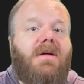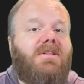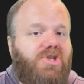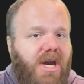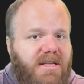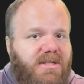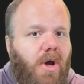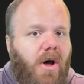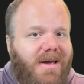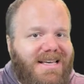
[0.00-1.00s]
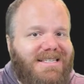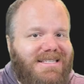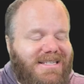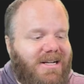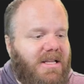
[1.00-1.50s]
chainsaw is
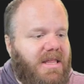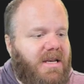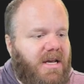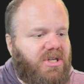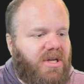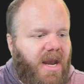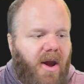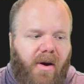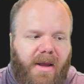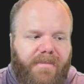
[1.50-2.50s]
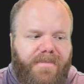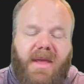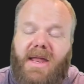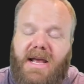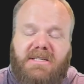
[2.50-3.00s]
still in the dictionary.
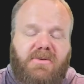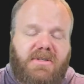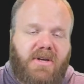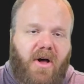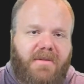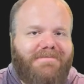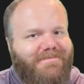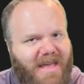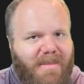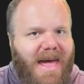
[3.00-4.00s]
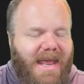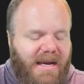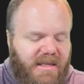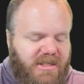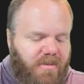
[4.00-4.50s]
And as a result, I'm adding
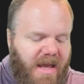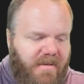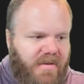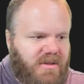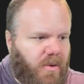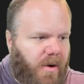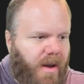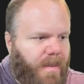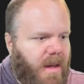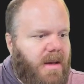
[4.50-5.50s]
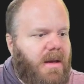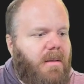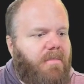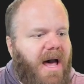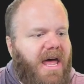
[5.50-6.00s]
it to my inventory.
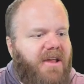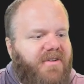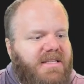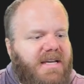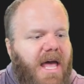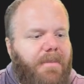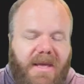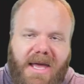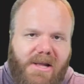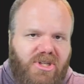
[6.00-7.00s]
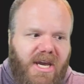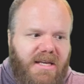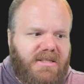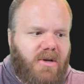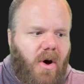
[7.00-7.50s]
But if I type get
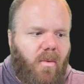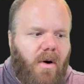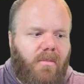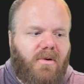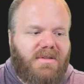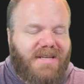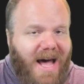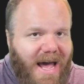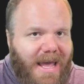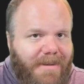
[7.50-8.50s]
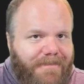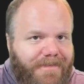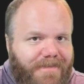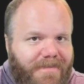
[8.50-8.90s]
chainsaw one more time,